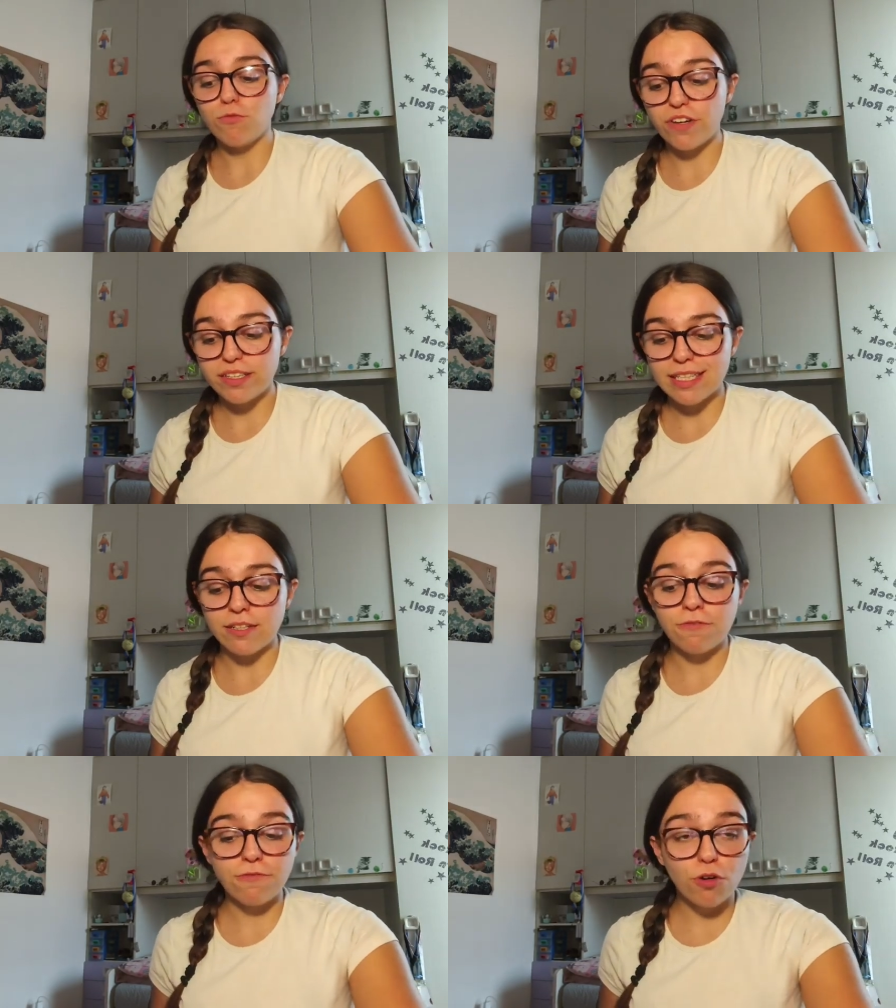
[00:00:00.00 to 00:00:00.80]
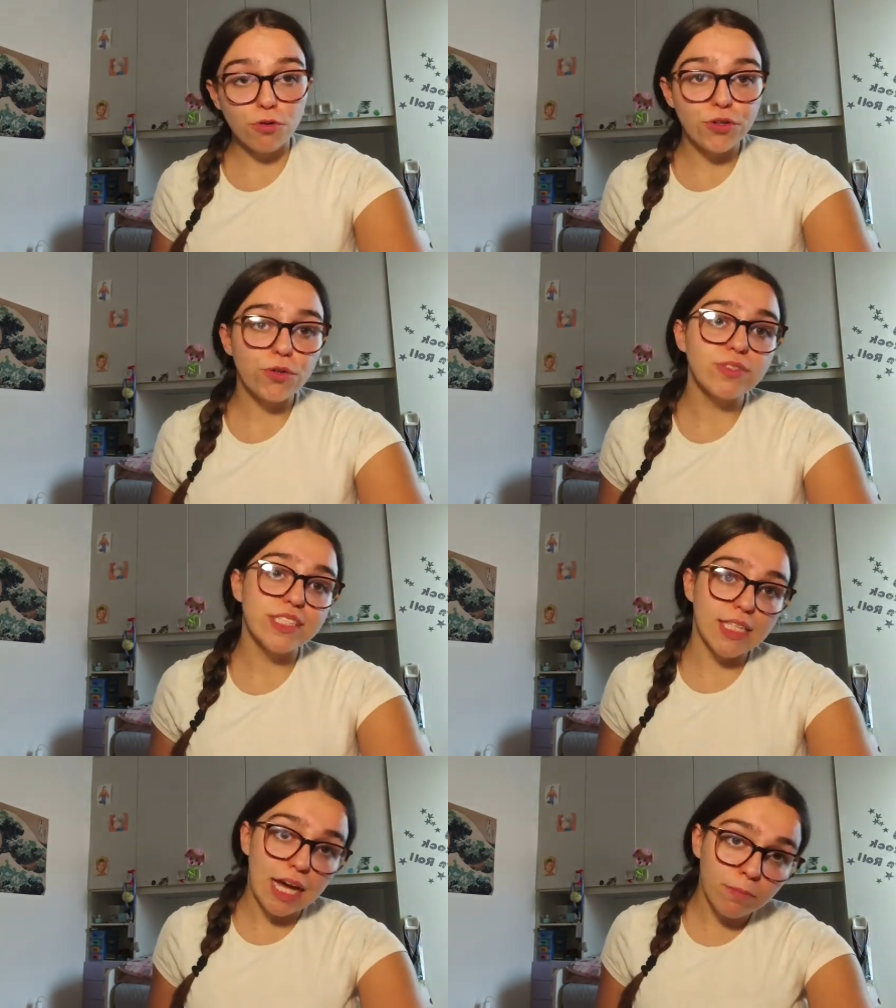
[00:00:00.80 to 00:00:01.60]
written photo
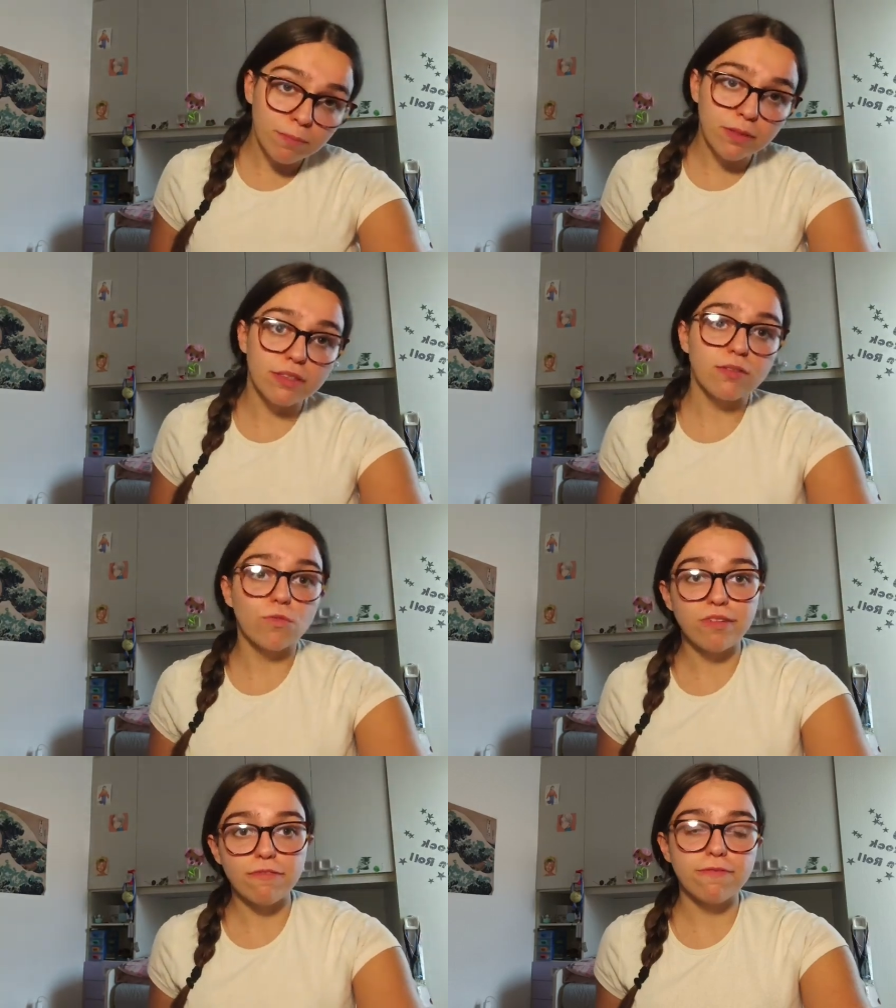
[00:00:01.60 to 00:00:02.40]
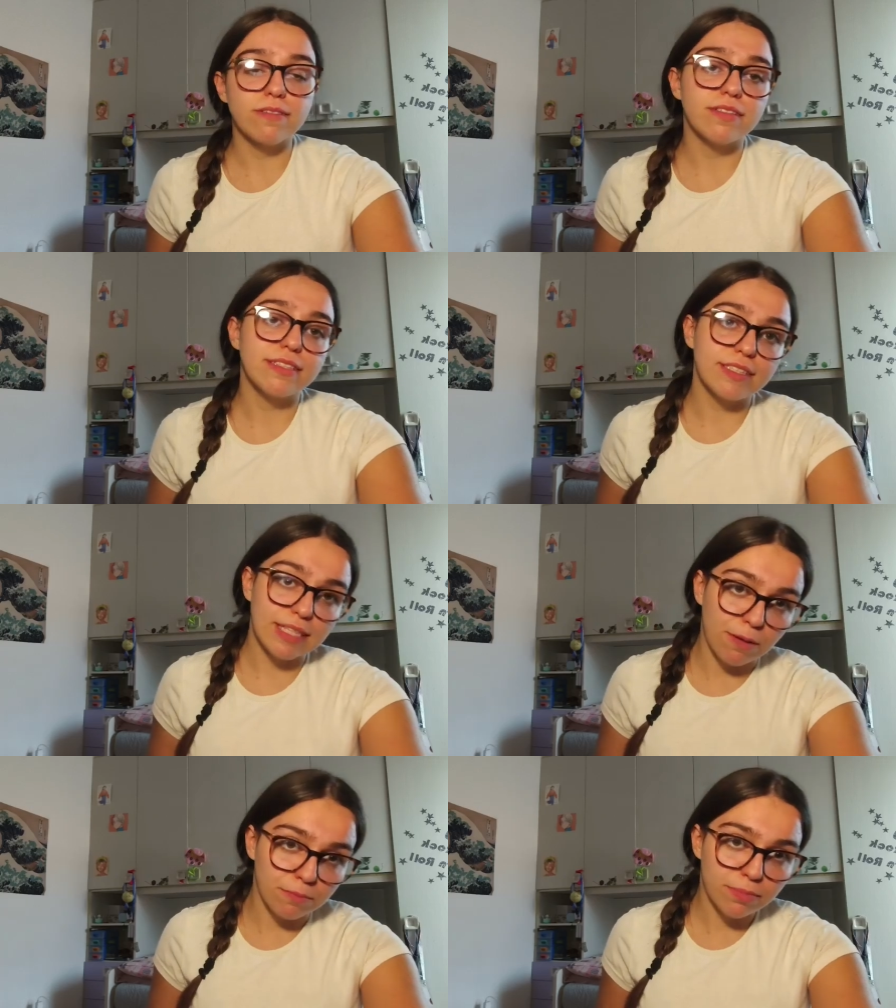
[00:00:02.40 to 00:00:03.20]
stamped with
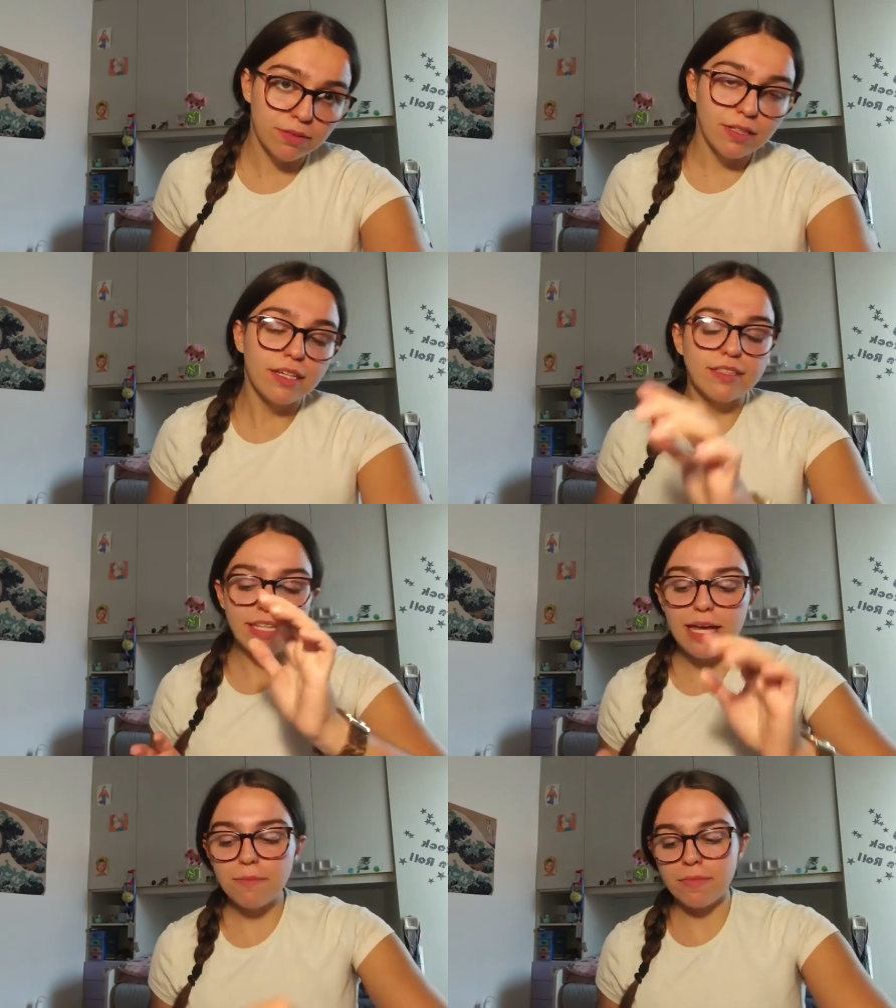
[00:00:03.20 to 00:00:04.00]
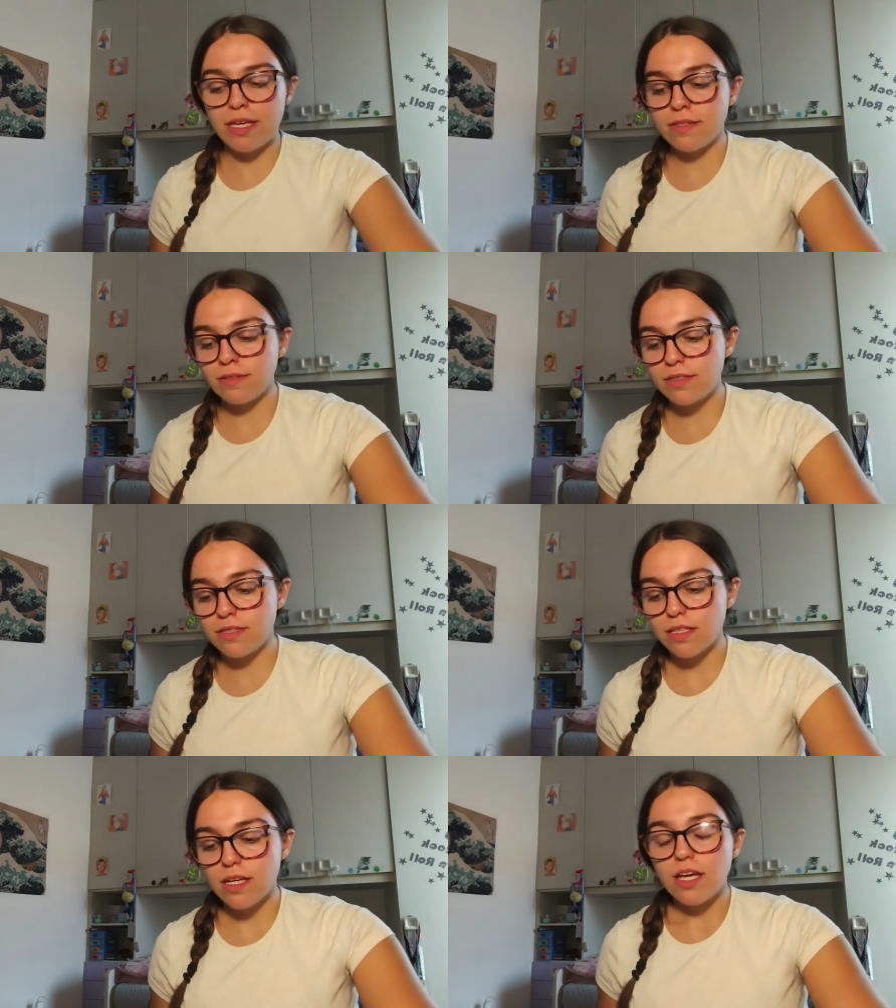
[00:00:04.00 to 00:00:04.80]
stamp. That means